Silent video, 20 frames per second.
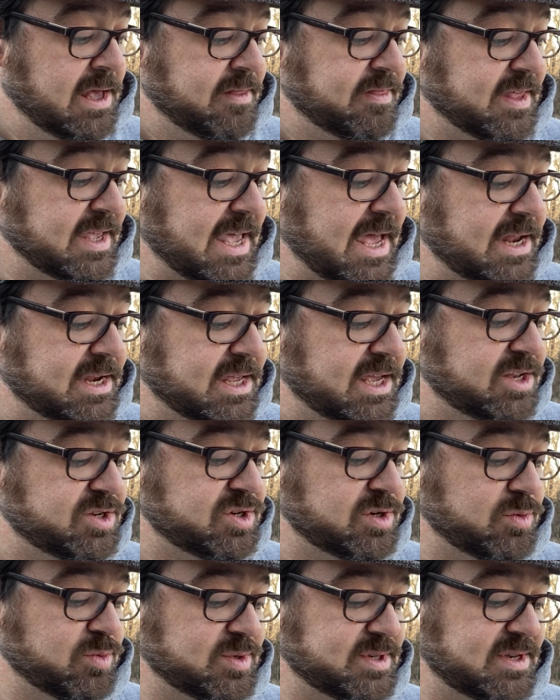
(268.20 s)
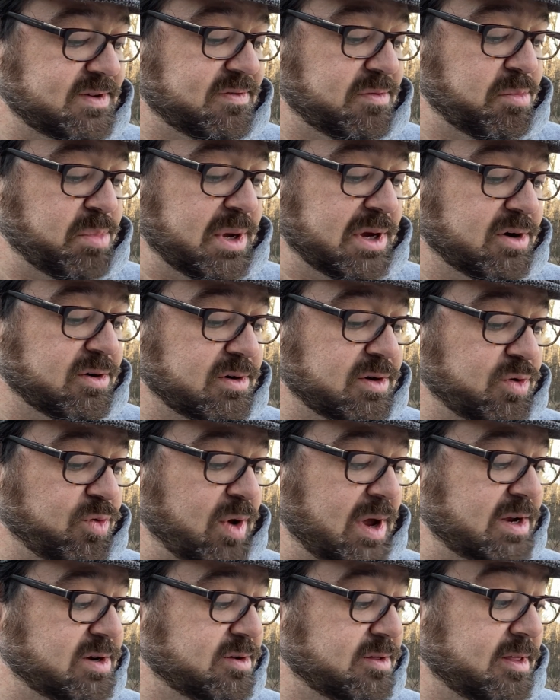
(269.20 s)
The cat kitchen was even bigger and
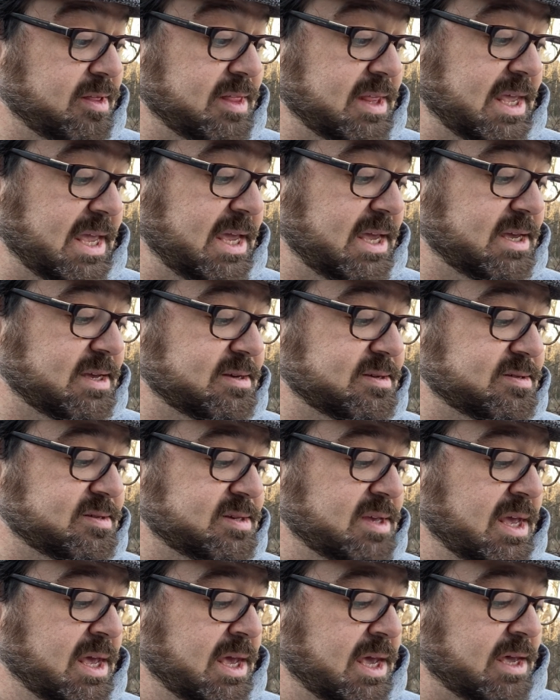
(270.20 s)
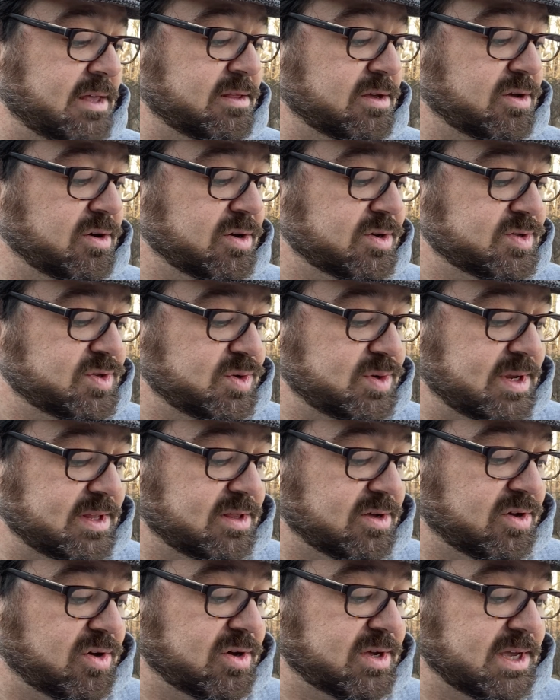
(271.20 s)
grander than the king's, and the cooks who did
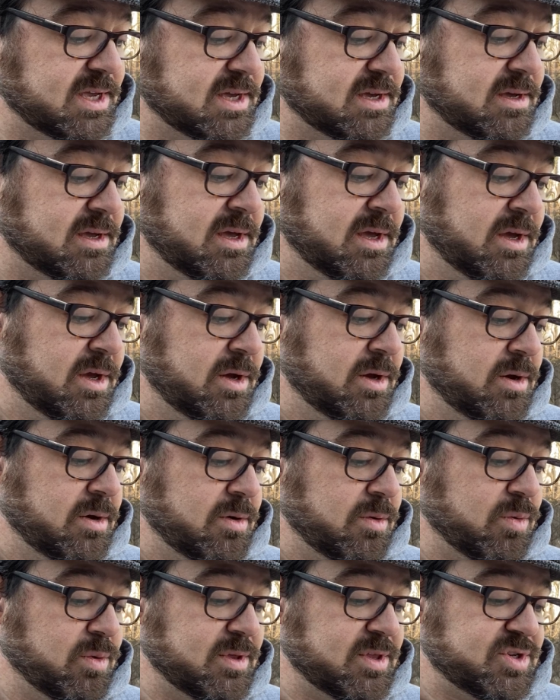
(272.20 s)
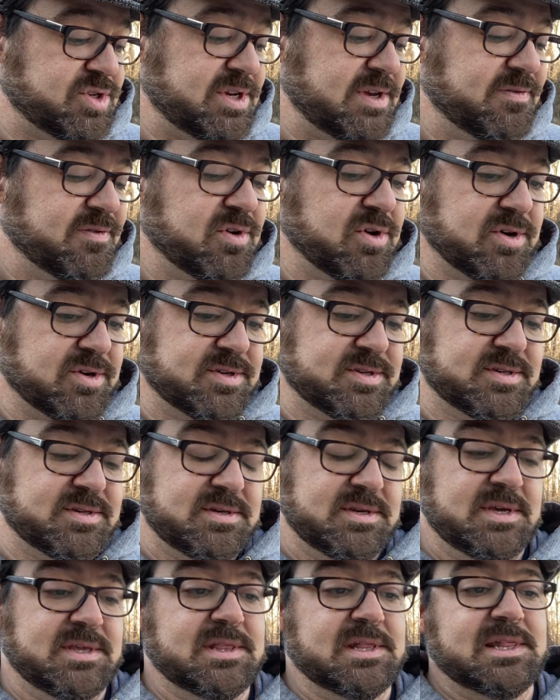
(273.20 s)
the cooking were the chief cooks
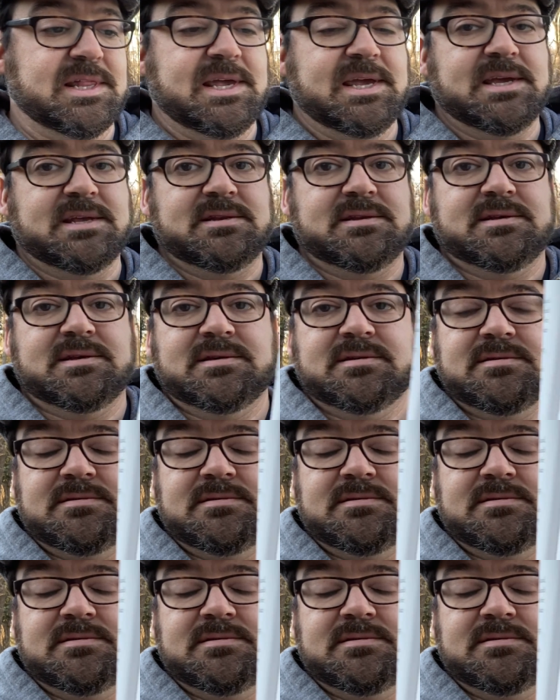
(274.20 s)
in the land.